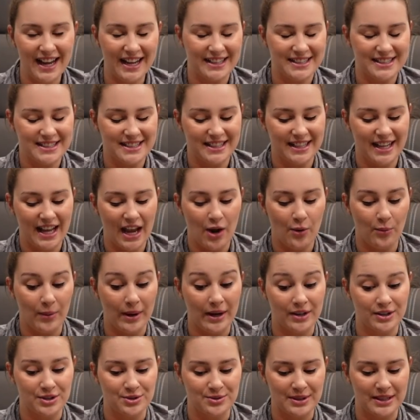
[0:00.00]
and today we
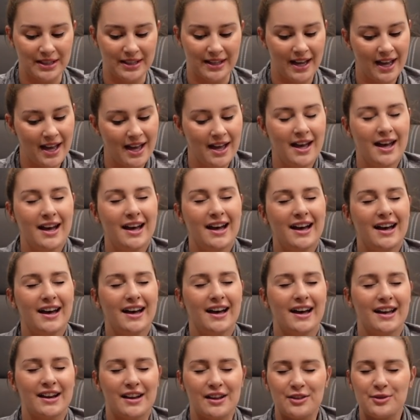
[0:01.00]
are doing
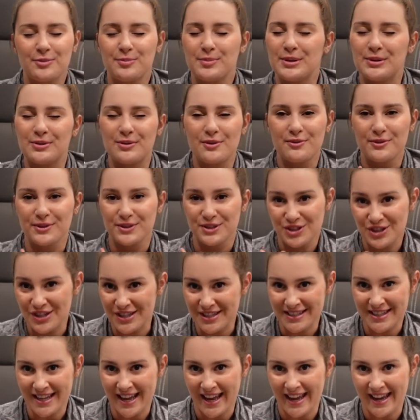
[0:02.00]
another beautiful
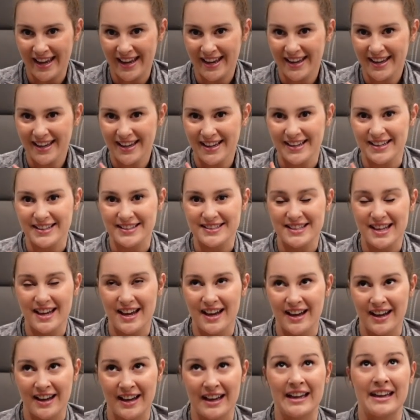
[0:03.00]
cheat day because
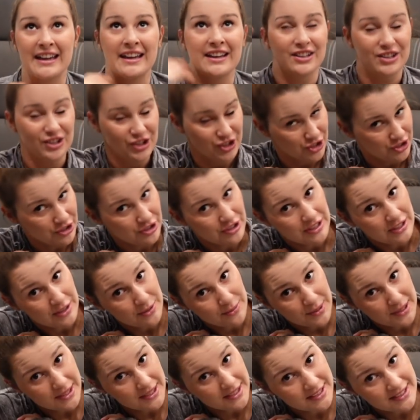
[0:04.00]
I sure need
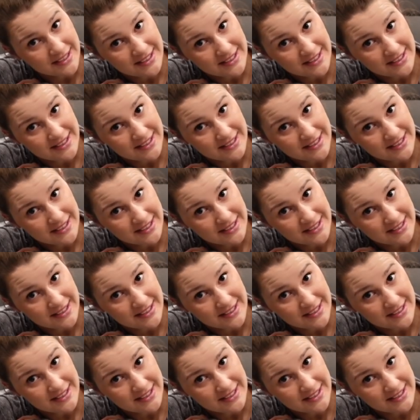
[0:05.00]
one.